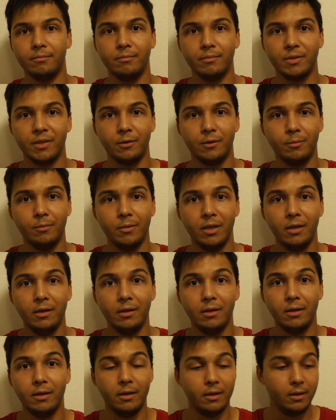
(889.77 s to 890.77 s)
So
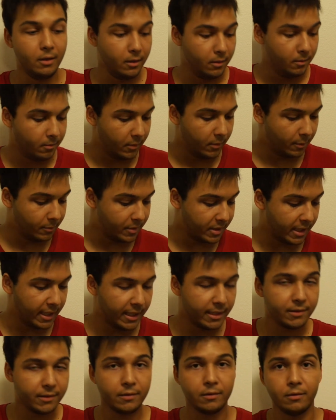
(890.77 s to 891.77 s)
that was
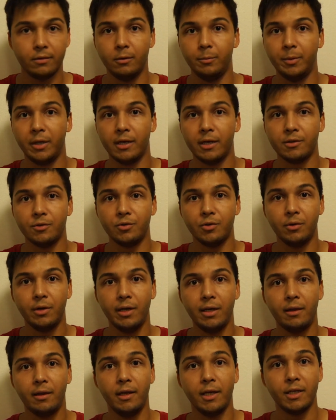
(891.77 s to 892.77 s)
that. Hope you guys
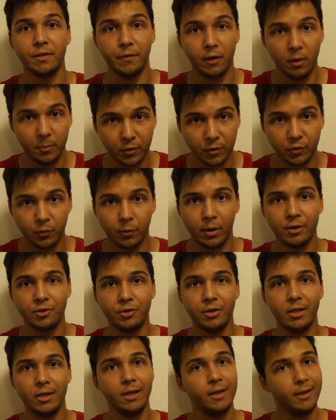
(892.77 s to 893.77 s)
enjoyed. Thanks very much for
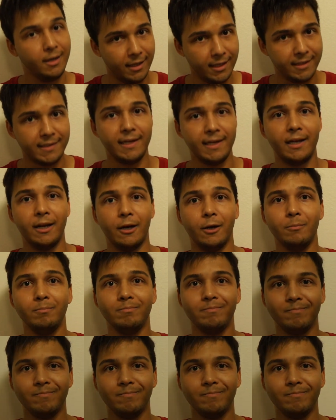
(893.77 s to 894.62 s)
watching, and take care.